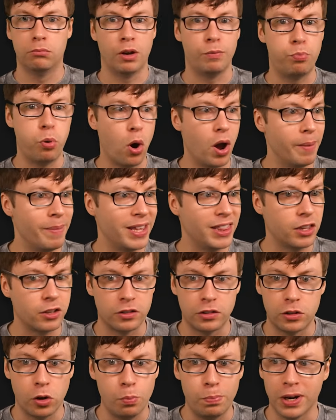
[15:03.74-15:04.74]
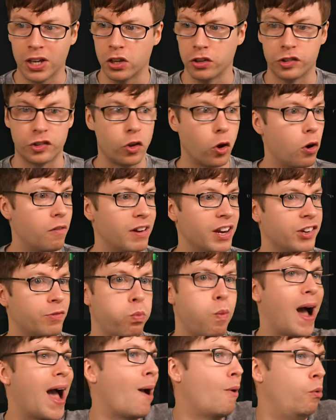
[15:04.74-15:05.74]
We put him in the duplicate storage.
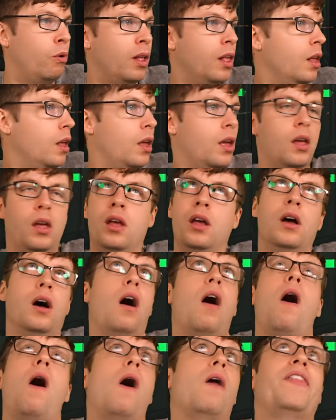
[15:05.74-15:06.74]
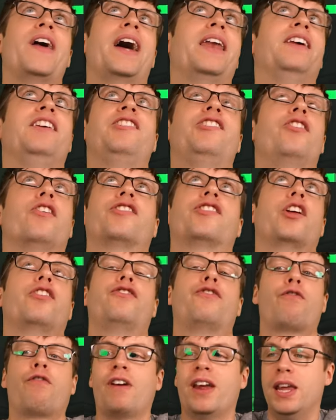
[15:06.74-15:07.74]
Wow. Oh, that is just a
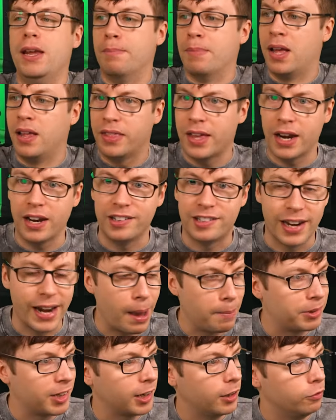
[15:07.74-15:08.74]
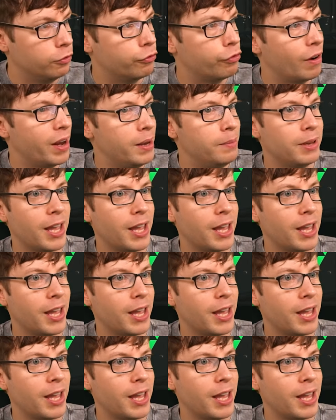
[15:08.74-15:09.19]
dream. That is an absolute dream,